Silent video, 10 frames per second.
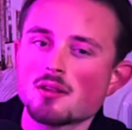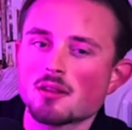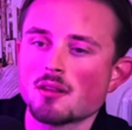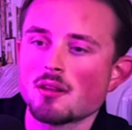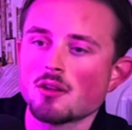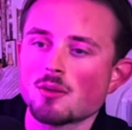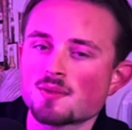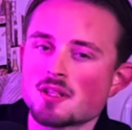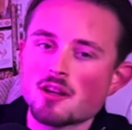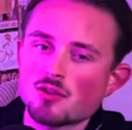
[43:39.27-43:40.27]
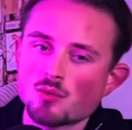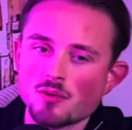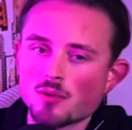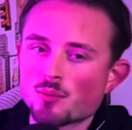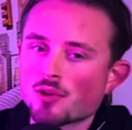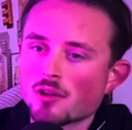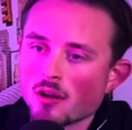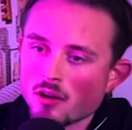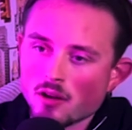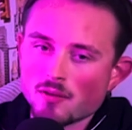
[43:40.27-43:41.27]
like the obsession with the product.
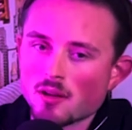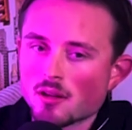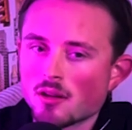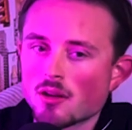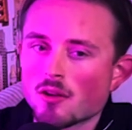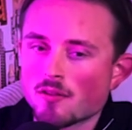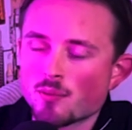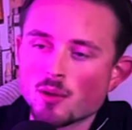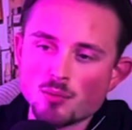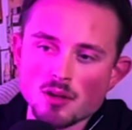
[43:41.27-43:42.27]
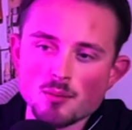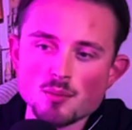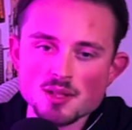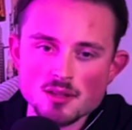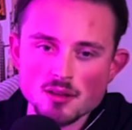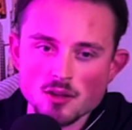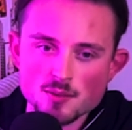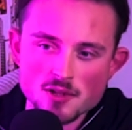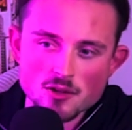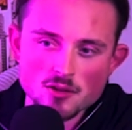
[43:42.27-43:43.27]
I feel like a lot of people are missing the
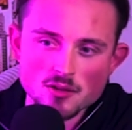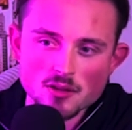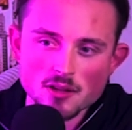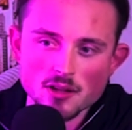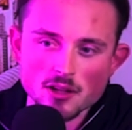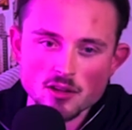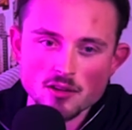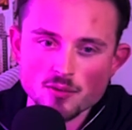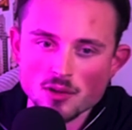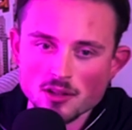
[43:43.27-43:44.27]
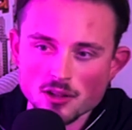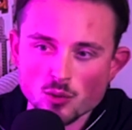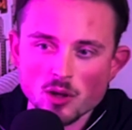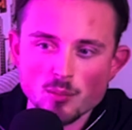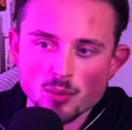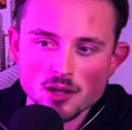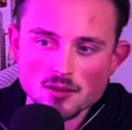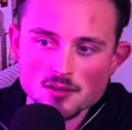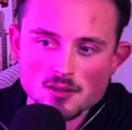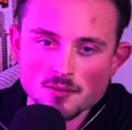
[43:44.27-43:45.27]
obsession. They're like in it for like a quick buck
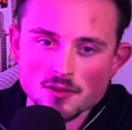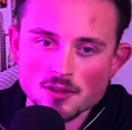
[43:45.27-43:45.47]
or something.